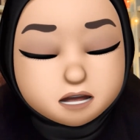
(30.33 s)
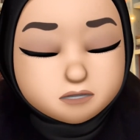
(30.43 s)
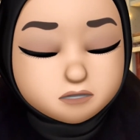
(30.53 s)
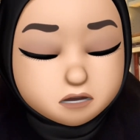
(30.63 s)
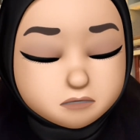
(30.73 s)

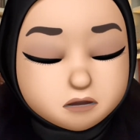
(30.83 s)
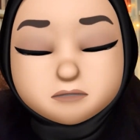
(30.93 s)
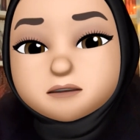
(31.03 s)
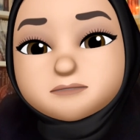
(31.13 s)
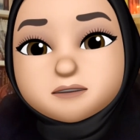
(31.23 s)
So,
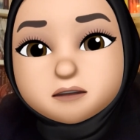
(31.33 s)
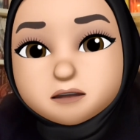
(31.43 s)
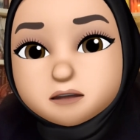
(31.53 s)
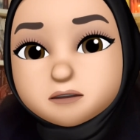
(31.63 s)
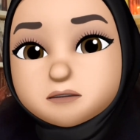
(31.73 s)
without
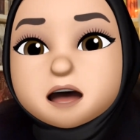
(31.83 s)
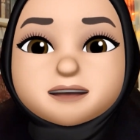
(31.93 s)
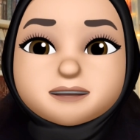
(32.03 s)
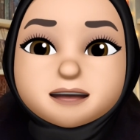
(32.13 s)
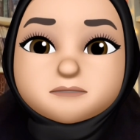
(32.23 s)
further ado,
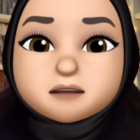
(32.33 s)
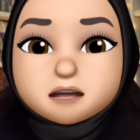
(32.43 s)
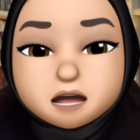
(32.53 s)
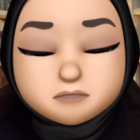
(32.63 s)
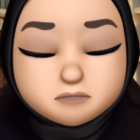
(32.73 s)
let me
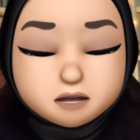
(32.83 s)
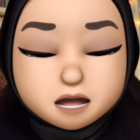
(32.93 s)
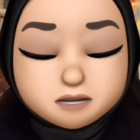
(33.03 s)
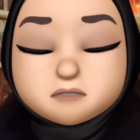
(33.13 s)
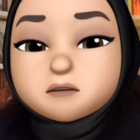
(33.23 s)
share with you
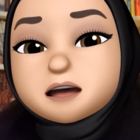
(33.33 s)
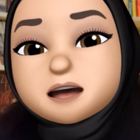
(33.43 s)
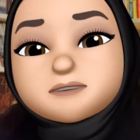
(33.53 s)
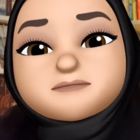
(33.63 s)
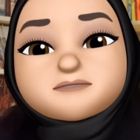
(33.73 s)
guys what
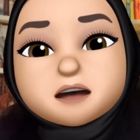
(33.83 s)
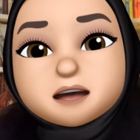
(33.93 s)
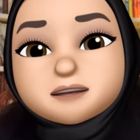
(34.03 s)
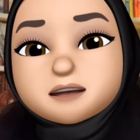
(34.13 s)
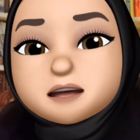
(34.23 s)
I have
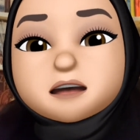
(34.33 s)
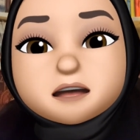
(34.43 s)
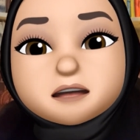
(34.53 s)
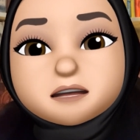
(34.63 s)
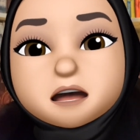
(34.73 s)
read
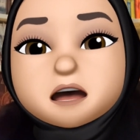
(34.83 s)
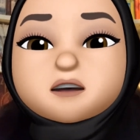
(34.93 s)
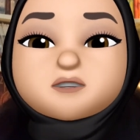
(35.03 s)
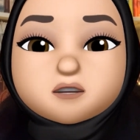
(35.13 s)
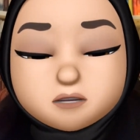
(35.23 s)
in
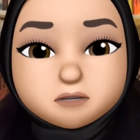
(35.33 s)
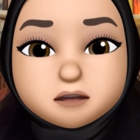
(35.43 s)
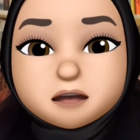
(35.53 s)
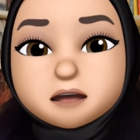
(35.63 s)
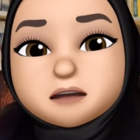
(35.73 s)

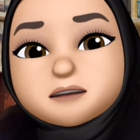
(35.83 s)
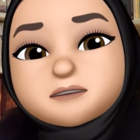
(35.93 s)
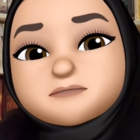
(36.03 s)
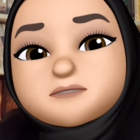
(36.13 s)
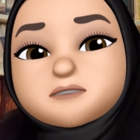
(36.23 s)
June.
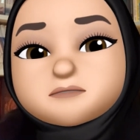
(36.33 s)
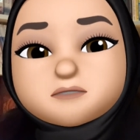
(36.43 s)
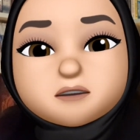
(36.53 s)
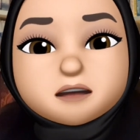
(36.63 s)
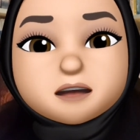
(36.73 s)
The first
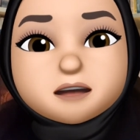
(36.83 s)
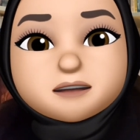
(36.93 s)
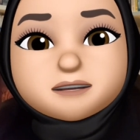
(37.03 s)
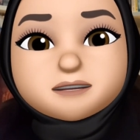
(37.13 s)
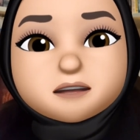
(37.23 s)
book
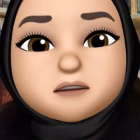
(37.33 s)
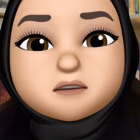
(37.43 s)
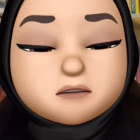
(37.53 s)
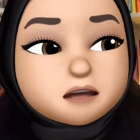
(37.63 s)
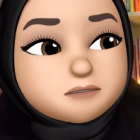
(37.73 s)
is
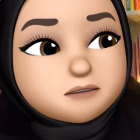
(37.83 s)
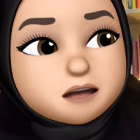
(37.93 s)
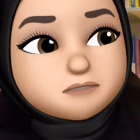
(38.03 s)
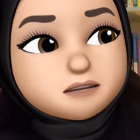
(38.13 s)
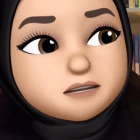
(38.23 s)

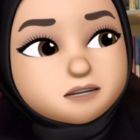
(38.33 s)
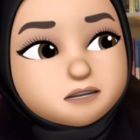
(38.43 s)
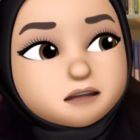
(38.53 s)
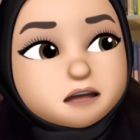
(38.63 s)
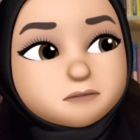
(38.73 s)

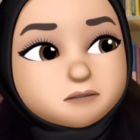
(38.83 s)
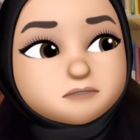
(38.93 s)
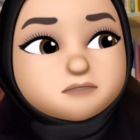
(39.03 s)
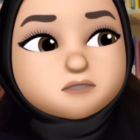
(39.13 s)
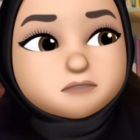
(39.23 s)
Coronavirus, a
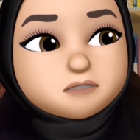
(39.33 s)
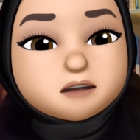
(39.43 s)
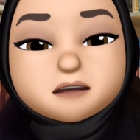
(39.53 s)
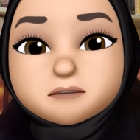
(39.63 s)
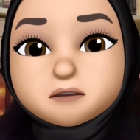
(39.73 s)
book for
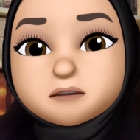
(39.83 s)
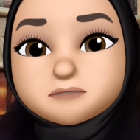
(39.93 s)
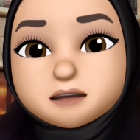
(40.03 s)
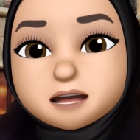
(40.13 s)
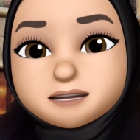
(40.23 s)
children about
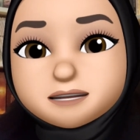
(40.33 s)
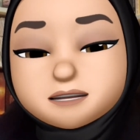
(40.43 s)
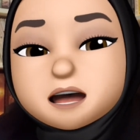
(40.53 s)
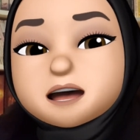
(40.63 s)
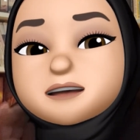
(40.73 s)

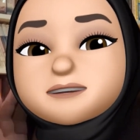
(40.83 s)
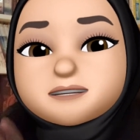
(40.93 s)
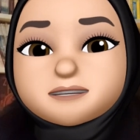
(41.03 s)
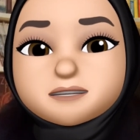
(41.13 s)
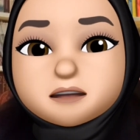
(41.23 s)
COVID-19.
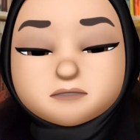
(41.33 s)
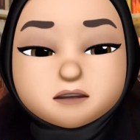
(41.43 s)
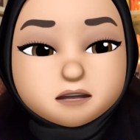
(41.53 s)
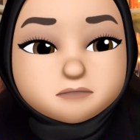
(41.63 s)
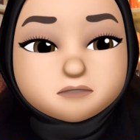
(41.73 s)
This is a
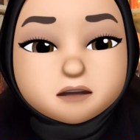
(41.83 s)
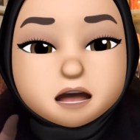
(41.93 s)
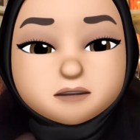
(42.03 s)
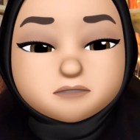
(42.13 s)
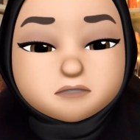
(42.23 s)
great
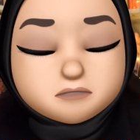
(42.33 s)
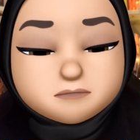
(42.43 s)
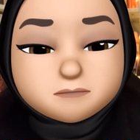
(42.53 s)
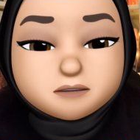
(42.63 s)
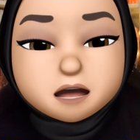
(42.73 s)
book. I do not
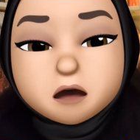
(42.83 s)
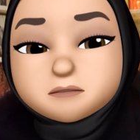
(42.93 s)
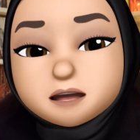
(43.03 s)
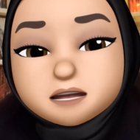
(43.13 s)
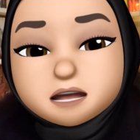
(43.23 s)
remember how
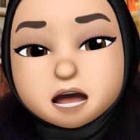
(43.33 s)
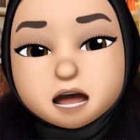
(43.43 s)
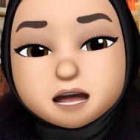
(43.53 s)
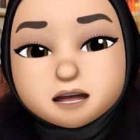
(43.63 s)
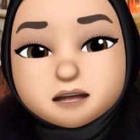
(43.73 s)
much
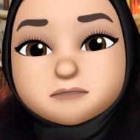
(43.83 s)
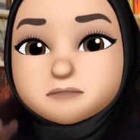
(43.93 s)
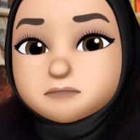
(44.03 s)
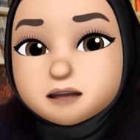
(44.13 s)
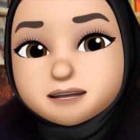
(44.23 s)
I
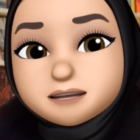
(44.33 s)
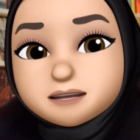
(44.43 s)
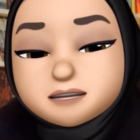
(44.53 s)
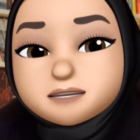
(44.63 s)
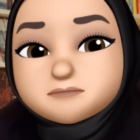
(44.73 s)
rated
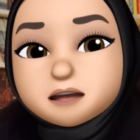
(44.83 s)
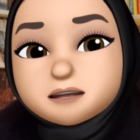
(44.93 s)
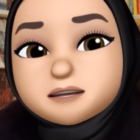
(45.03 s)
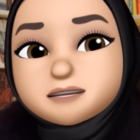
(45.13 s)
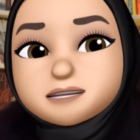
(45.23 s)
this,
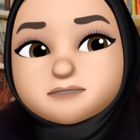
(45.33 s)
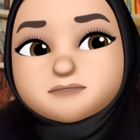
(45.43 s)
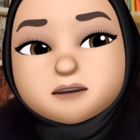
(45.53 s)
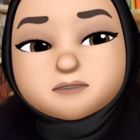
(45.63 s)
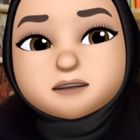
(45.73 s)
but this is
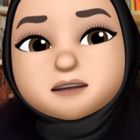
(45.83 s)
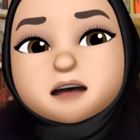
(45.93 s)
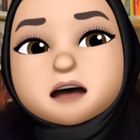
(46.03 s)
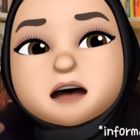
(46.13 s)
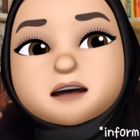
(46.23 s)

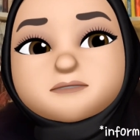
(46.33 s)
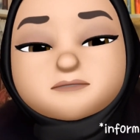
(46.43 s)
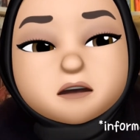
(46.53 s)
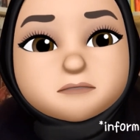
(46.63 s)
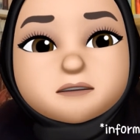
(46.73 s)
very
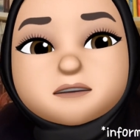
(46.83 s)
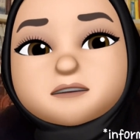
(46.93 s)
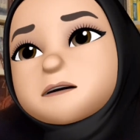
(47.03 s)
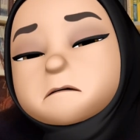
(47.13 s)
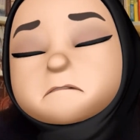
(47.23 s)

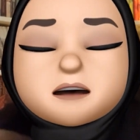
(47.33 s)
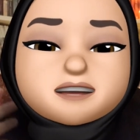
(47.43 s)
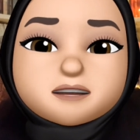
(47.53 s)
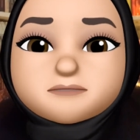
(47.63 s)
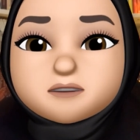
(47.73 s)
informal.
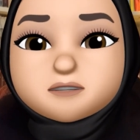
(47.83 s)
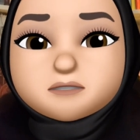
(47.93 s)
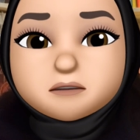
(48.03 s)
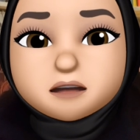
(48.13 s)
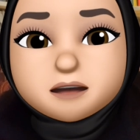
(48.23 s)
My 7
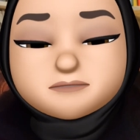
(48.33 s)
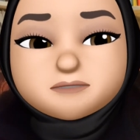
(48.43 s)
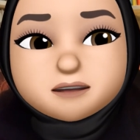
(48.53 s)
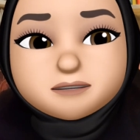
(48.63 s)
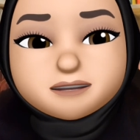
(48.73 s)
years old have
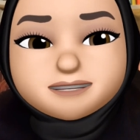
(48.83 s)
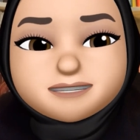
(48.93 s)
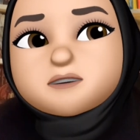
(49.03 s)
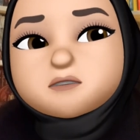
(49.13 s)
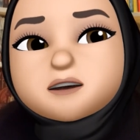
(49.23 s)
read
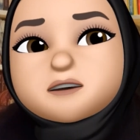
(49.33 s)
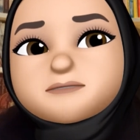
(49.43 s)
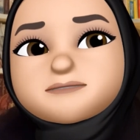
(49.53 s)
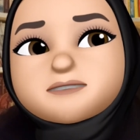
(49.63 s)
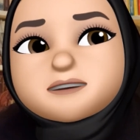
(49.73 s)
this. One
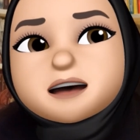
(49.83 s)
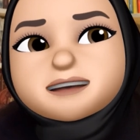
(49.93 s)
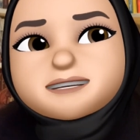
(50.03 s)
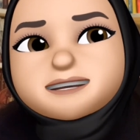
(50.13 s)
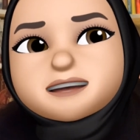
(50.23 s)
of the,
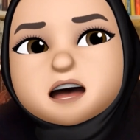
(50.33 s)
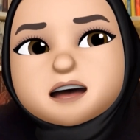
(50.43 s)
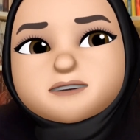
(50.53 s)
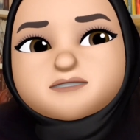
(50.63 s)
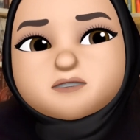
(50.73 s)
I think,
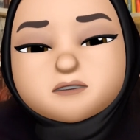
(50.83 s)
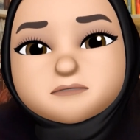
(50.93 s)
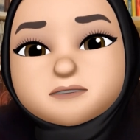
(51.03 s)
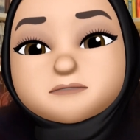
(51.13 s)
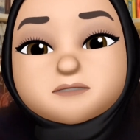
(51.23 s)
an
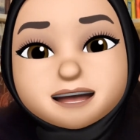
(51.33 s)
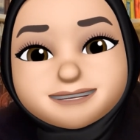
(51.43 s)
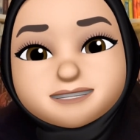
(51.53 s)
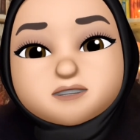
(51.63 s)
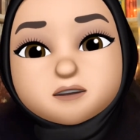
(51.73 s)
adorable
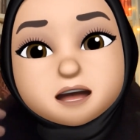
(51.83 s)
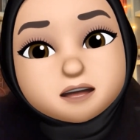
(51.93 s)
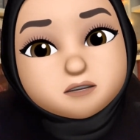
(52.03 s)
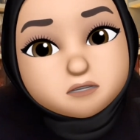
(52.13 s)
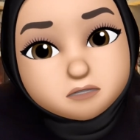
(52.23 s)
practice you
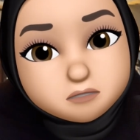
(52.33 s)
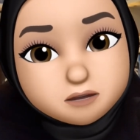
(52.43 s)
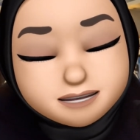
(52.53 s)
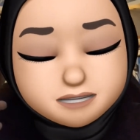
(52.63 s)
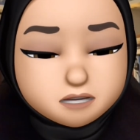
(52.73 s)
can
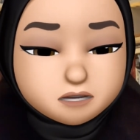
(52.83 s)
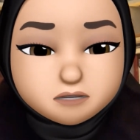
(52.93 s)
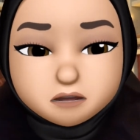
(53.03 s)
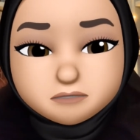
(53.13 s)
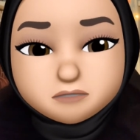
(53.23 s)
do as an
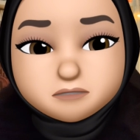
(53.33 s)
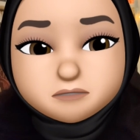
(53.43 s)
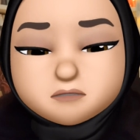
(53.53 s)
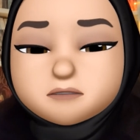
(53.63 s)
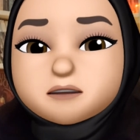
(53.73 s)
adult
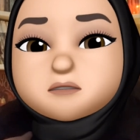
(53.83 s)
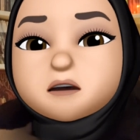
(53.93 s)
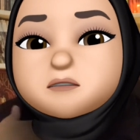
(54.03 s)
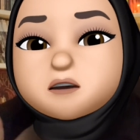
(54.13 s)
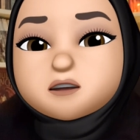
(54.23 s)
too, when you
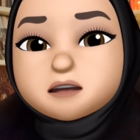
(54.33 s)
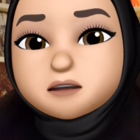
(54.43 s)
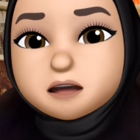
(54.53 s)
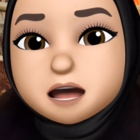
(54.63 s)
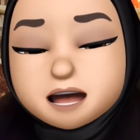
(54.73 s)
are
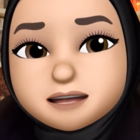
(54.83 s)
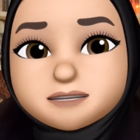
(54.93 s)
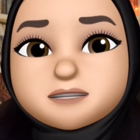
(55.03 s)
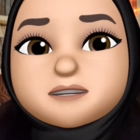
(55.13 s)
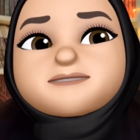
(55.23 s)
washing your
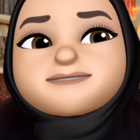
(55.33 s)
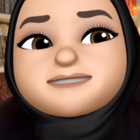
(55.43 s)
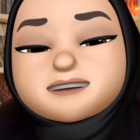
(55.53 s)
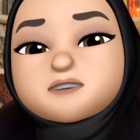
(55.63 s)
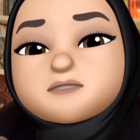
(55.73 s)
hands,
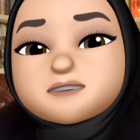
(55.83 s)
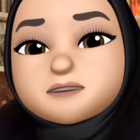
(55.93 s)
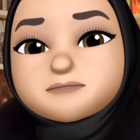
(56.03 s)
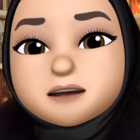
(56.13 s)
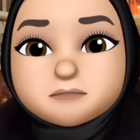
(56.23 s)
sing
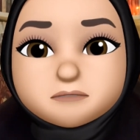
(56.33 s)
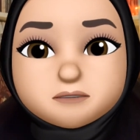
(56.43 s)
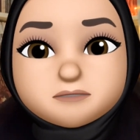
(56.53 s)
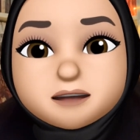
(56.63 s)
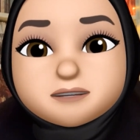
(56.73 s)
yourself happy
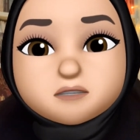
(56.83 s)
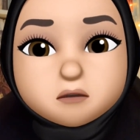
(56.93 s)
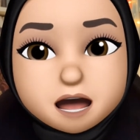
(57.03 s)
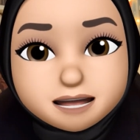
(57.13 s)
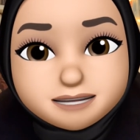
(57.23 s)
birthday
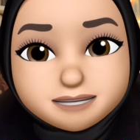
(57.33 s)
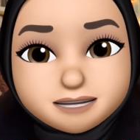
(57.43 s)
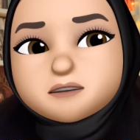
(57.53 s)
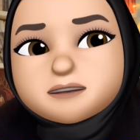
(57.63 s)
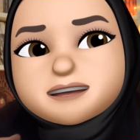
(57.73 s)

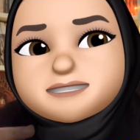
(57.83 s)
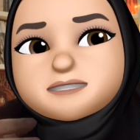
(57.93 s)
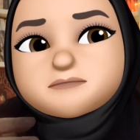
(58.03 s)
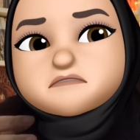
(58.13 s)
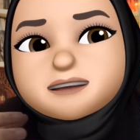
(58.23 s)
twice. That's
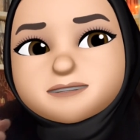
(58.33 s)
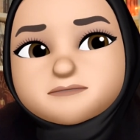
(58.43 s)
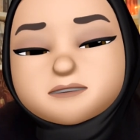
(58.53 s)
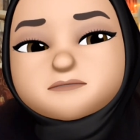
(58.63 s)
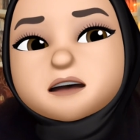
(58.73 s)
the
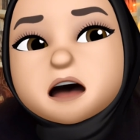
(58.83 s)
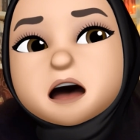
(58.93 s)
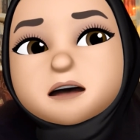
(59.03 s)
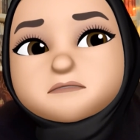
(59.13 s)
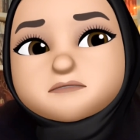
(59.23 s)
minimum
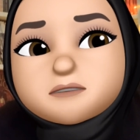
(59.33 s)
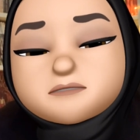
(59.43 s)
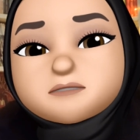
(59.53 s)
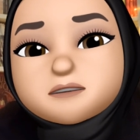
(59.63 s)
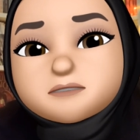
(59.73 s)

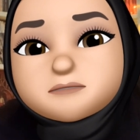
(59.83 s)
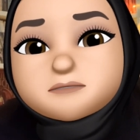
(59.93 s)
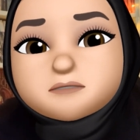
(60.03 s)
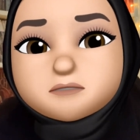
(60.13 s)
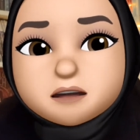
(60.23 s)
period
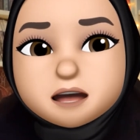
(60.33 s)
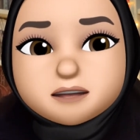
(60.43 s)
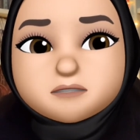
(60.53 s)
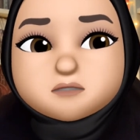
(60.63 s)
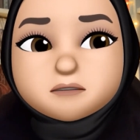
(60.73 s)
for you
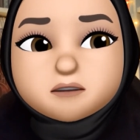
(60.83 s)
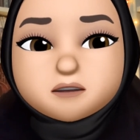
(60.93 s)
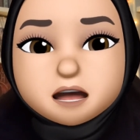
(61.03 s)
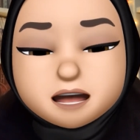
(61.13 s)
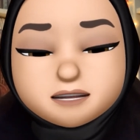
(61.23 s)
guys to
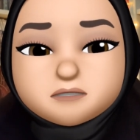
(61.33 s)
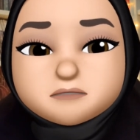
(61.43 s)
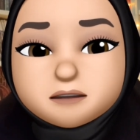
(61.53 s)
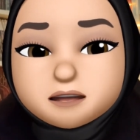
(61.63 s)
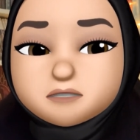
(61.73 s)
wash your hands
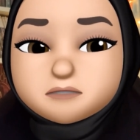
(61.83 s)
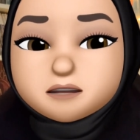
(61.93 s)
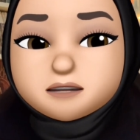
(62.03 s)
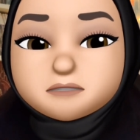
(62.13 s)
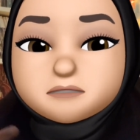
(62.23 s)
to make
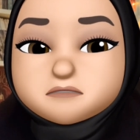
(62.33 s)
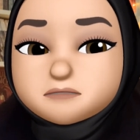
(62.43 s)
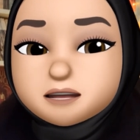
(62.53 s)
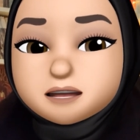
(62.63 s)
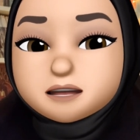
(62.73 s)
sure it's
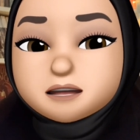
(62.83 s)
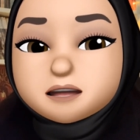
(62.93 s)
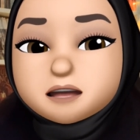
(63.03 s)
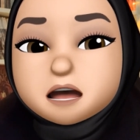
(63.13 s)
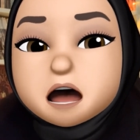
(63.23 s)

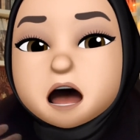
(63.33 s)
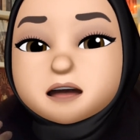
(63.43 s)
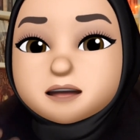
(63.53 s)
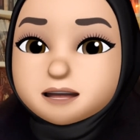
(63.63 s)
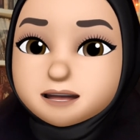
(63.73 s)
really
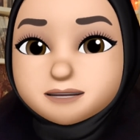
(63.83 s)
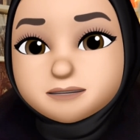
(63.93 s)
clean.